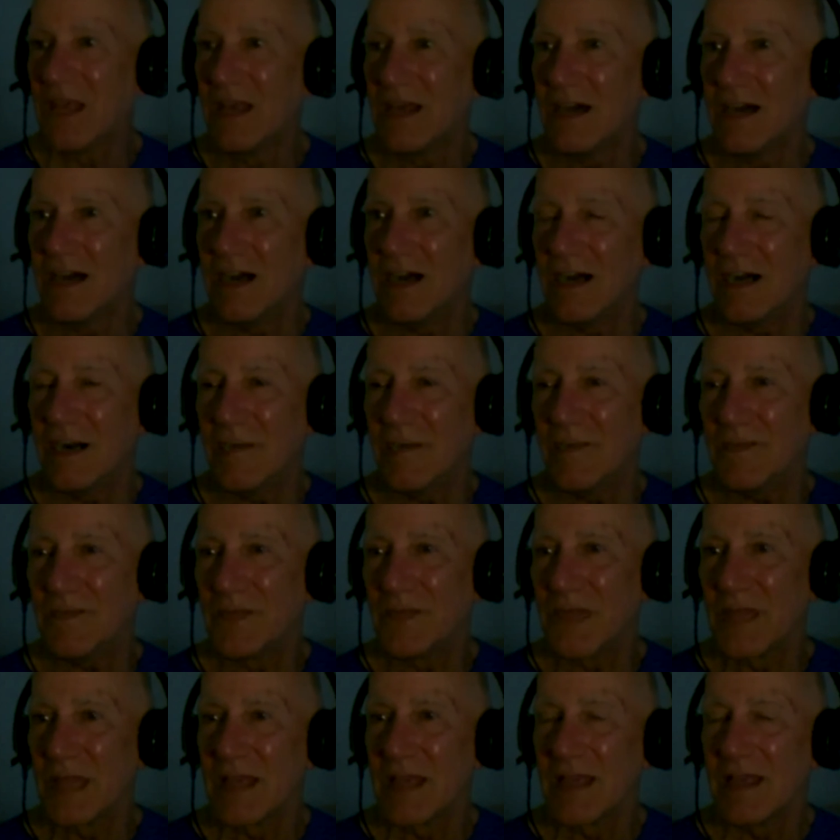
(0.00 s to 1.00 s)
Um,
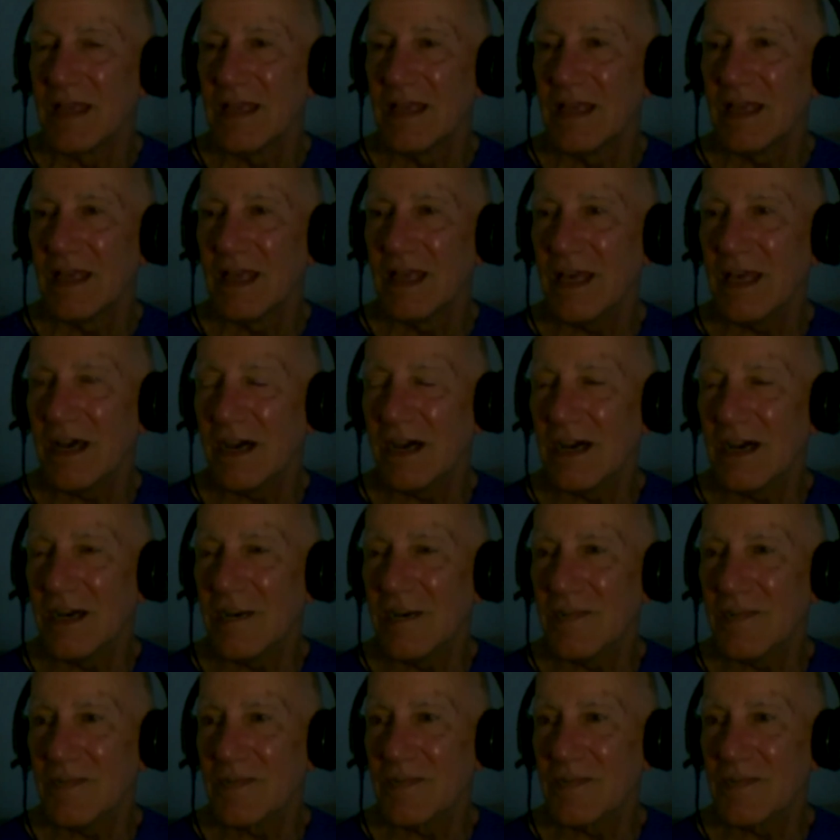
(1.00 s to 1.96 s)
um,